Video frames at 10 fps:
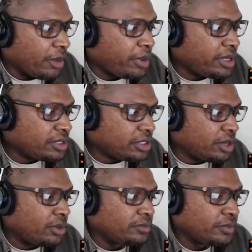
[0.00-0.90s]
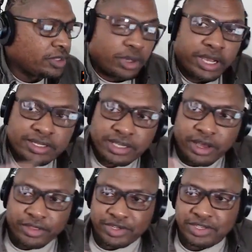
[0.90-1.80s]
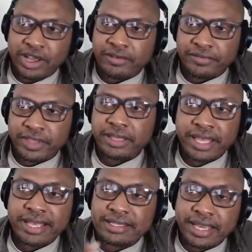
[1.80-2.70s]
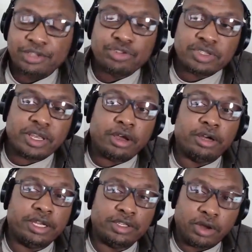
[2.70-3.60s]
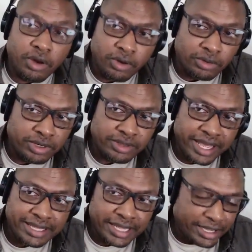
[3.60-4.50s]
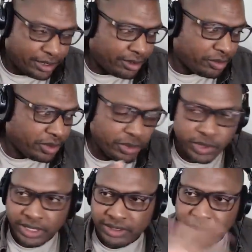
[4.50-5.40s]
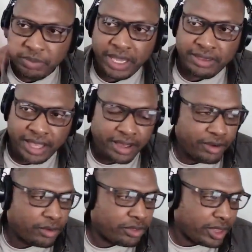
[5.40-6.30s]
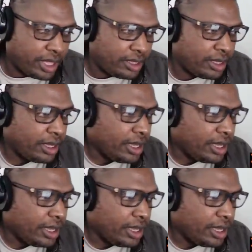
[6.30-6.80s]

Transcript: But so I, so here's the other stuff that that's okay. interesting on its own. That letter, and we we could debate that whole thing.